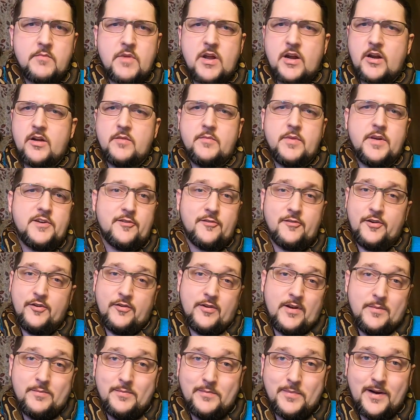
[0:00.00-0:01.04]
I'm not going to be showing
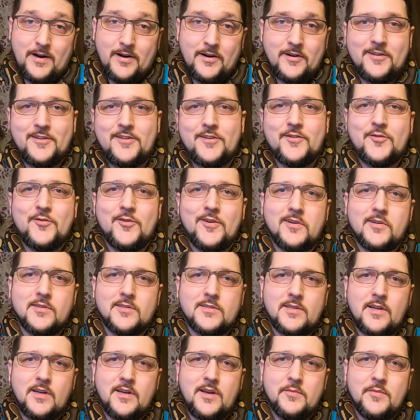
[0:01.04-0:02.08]
you any Punnett
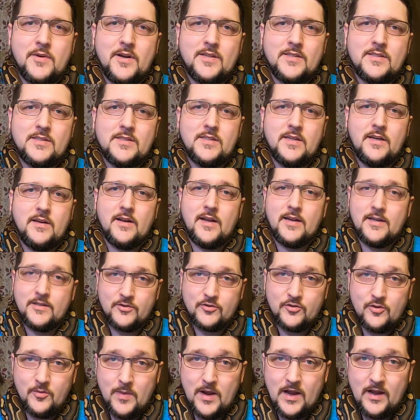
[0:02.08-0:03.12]
squares like you might see in high
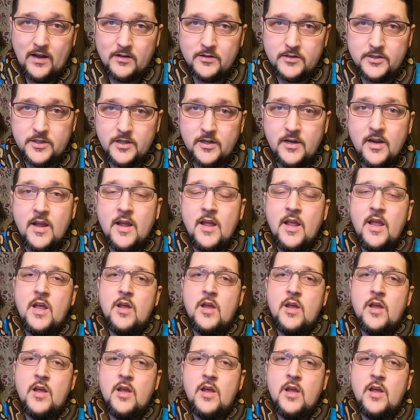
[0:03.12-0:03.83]
school biology.